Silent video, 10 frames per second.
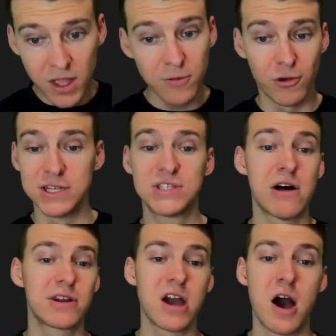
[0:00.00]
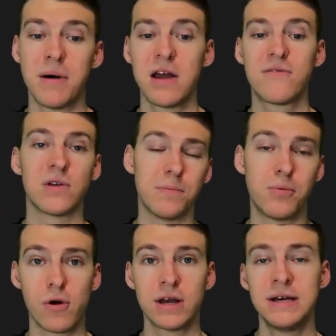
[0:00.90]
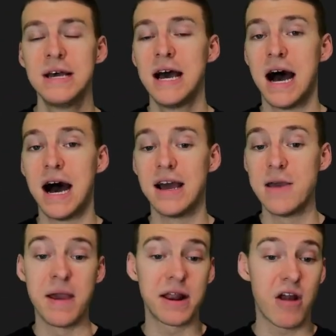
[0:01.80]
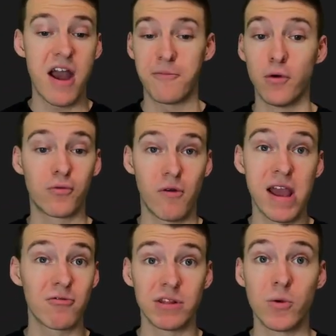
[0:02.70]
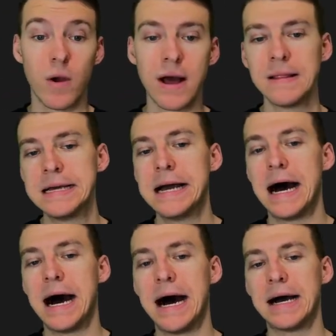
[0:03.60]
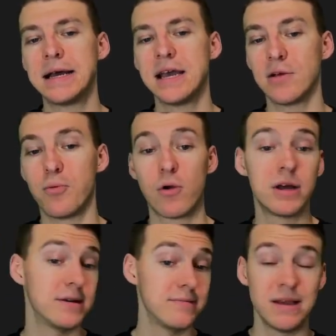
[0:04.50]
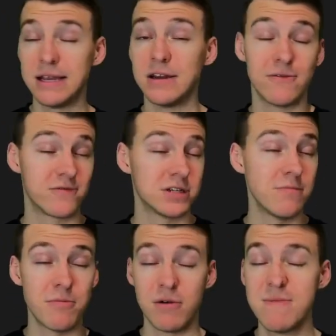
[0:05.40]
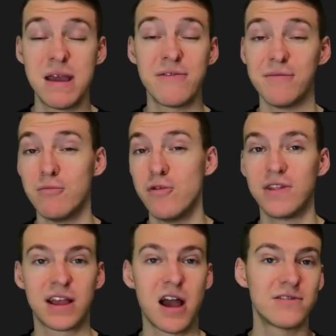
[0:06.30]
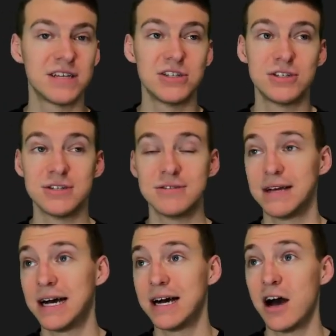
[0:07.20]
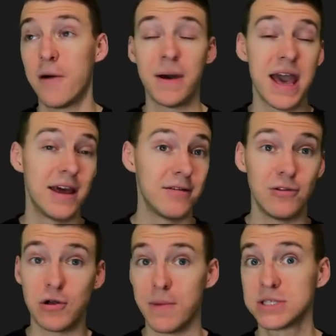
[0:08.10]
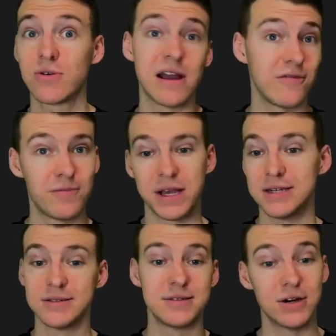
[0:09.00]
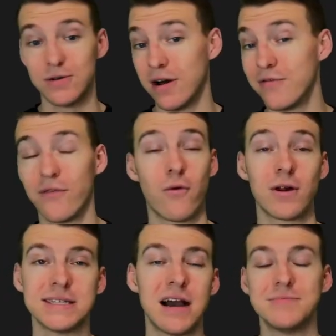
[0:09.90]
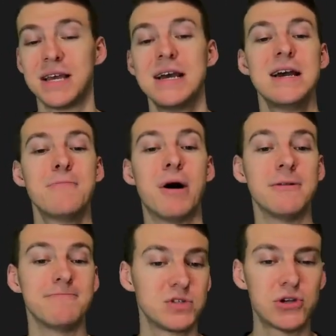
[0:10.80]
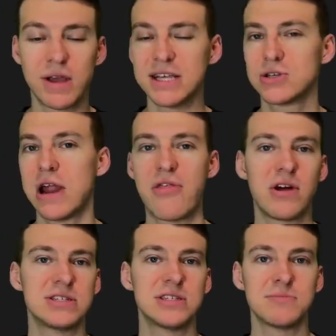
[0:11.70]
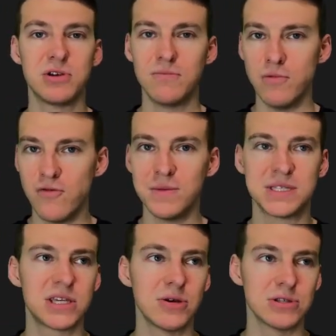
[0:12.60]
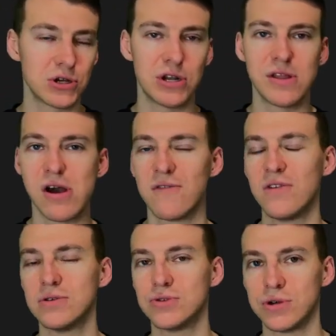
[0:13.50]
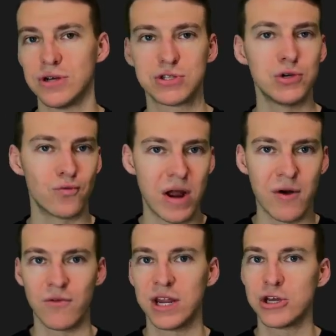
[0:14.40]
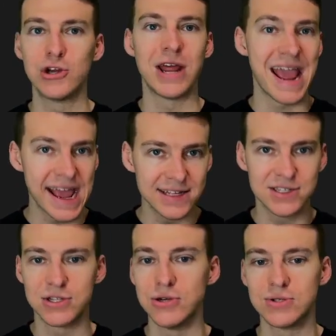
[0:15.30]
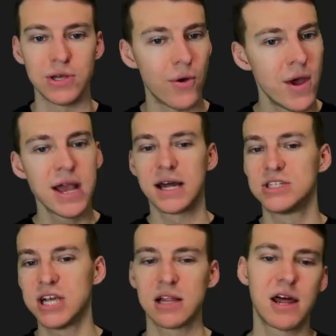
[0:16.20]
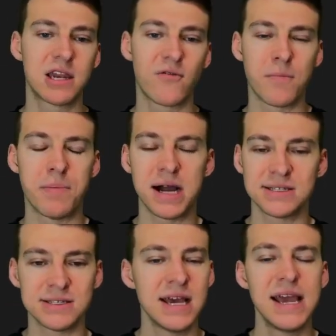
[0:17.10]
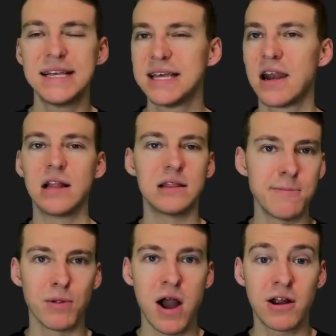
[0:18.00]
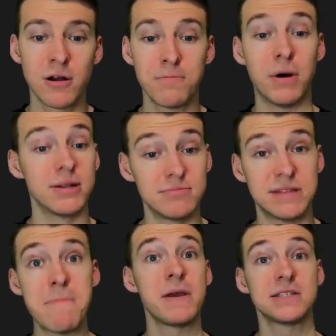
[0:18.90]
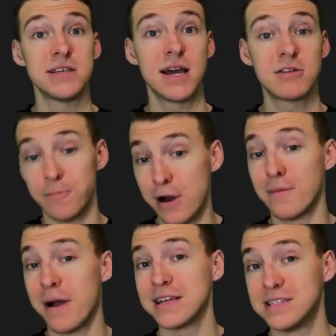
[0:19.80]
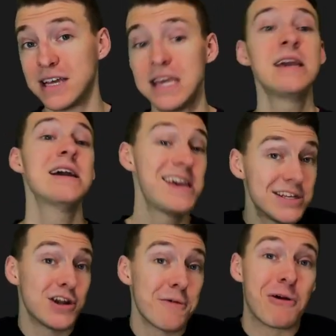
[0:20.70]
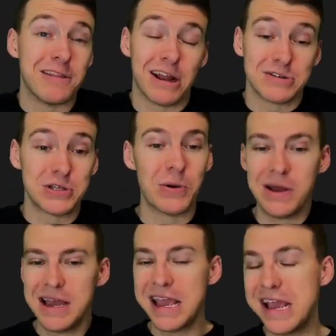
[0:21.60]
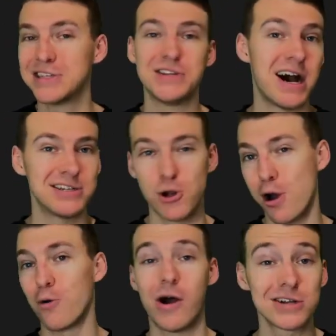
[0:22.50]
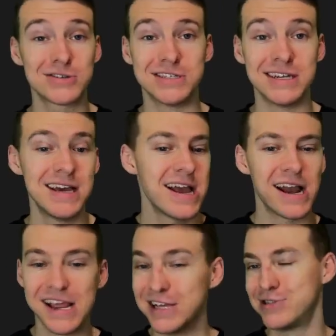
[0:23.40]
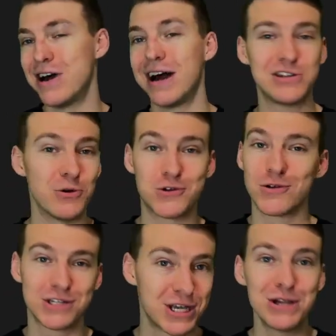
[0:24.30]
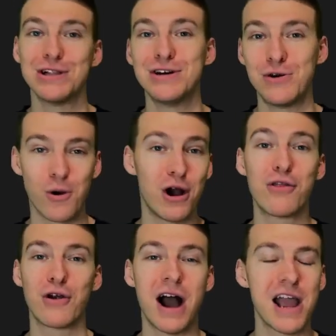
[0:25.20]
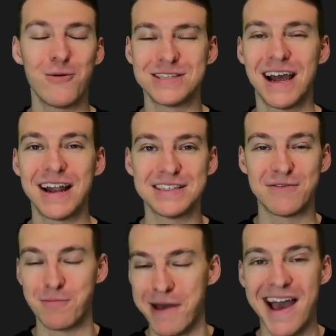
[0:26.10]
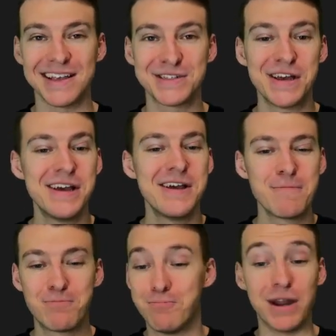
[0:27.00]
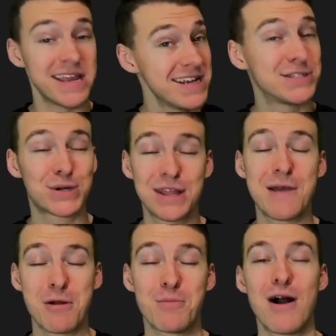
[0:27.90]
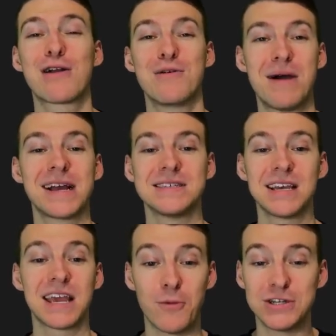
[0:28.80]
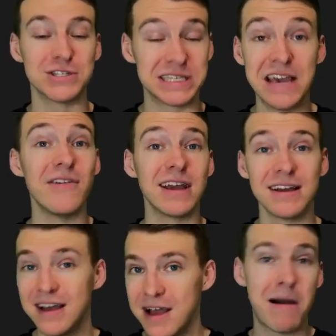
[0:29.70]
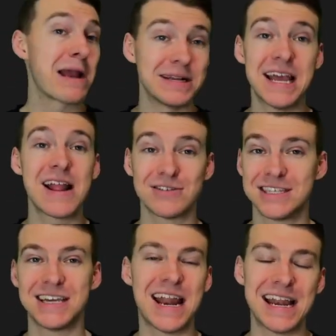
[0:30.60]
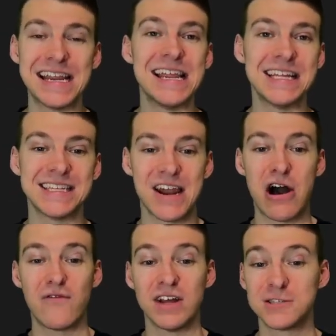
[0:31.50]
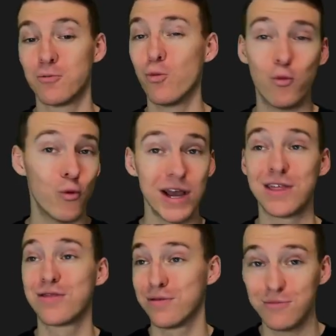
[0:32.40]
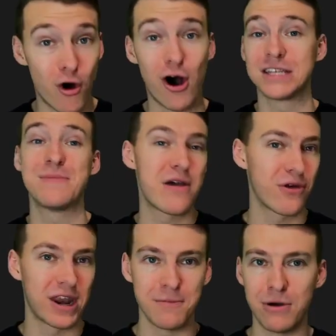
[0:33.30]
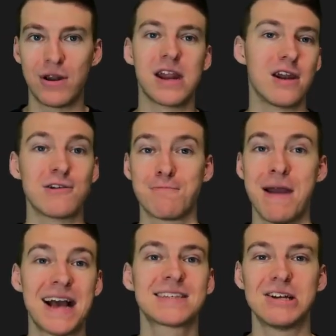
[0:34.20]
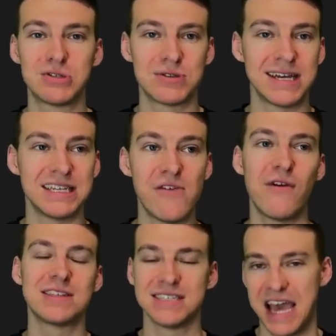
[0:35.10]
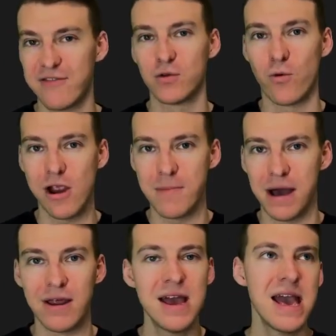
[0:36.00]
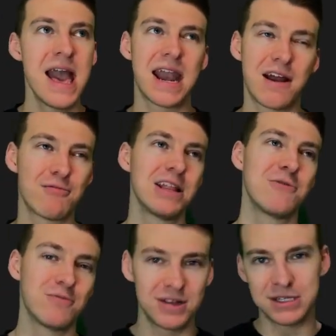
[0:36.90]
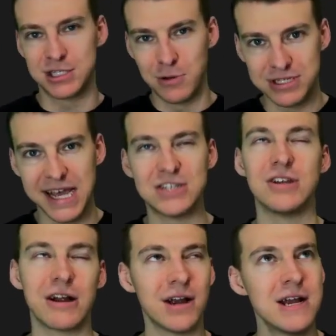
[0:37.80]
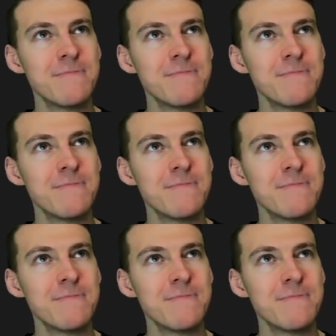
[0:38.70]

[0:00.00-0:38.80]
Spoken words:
Really solid combine for Laporta. Him and Kraft both ran really well. And Laporta, for some people, he may even move into the conversation up ahead Luke Musgrave because, of the 40 times. But showcase good athleticism, good movement skills, look good in the on-field drills, good route running, good hands too. So kind of checking a lot of different boxes. He's not an elite blocker, but that being said, compared to Mike Gesicki, he is an upgrade there. So he is not Darnell Washington, and he is not, George Kittle or other Iowa tight ends of the past. But he is certainly a better blocker than Mike Gesicki, which is giving Mike McDaniels the tight end he needs in that offense with awesome athletic ability and another pass catcher that defenses have to worry about. And I really, small tangent here,